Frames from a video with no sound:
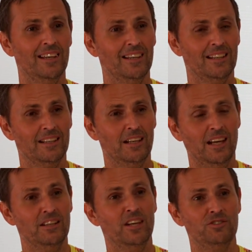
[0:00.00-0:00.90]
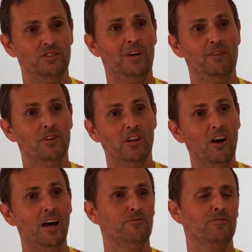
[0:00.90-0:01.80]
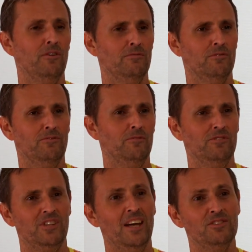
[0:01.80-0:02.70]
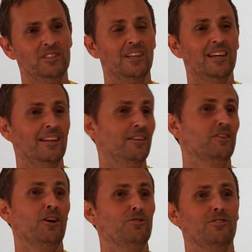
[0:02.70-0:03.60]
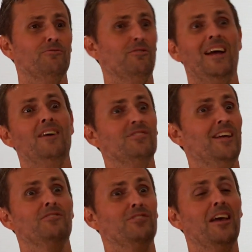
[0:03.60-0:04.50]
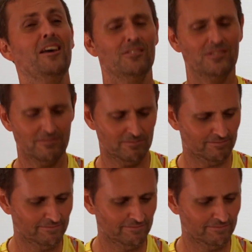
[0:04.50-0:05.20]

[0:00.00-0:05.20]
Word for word: Well, unless you have a live conversation that goes on for hours and hours yes. and hours.